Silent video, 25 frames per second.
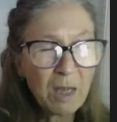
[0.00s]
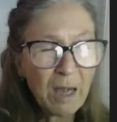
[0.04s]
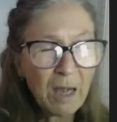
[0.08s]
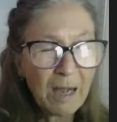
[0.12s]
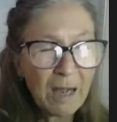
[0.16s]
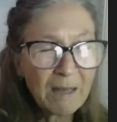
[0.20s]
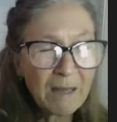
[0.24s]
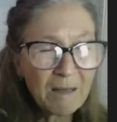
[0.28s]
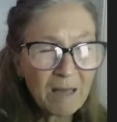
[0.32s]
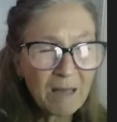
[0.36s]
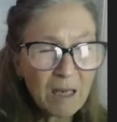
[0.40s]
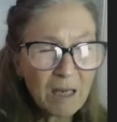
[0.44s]

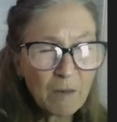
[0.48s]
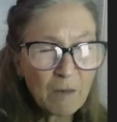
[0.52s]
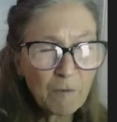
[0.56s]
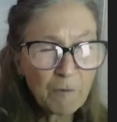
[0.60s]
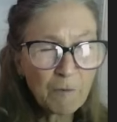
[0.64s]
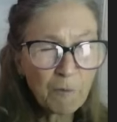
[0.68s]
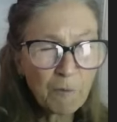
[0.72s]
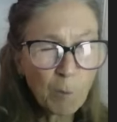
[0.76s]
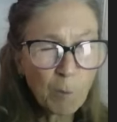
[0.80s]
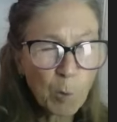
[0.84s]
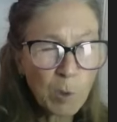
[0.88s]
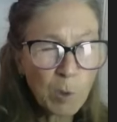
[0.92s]
I think,
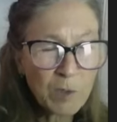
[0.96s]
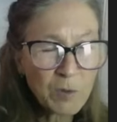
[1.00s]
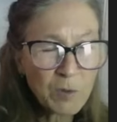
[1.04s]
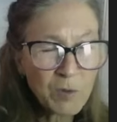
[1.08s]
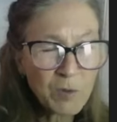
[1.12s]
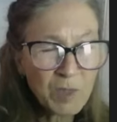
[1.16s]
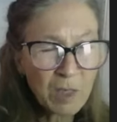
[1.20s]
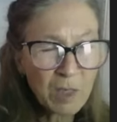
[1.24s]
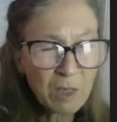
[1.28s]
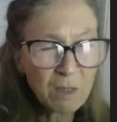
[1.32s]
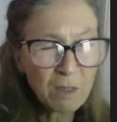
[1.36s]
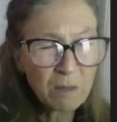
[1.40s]
four
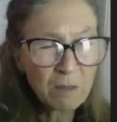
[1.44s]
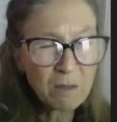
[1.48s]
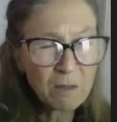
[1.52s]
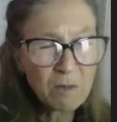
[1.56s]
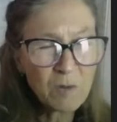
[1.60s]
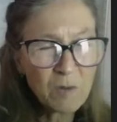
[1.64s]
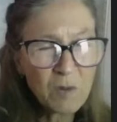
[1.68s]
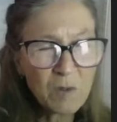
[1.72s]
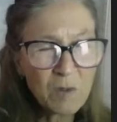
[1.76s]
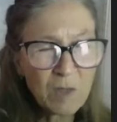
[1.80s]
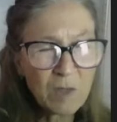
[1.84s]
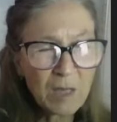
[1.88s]

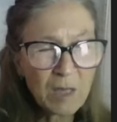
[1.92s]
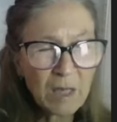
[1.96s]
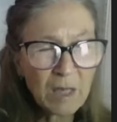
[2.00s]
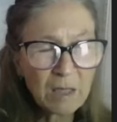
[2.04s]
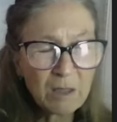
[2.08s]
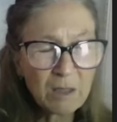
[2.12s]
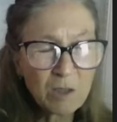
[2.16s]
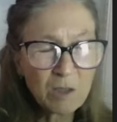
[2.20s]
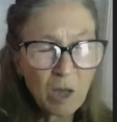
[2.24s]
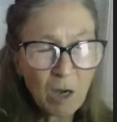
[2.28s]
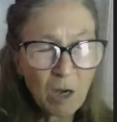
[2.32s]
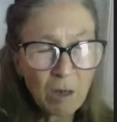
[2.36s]
sons and
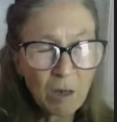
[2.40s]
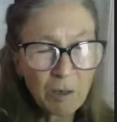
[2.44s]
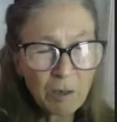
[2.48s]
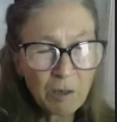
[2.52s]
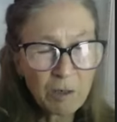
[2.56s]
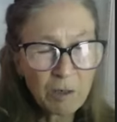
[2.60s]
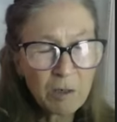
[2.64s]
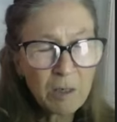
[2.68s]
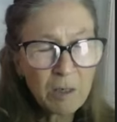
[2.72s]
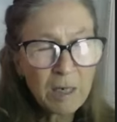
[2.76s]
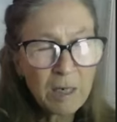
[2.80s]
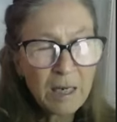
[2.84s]
a
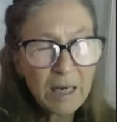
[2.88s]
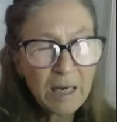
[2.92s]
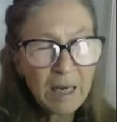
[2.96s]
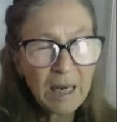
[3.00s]
daughter,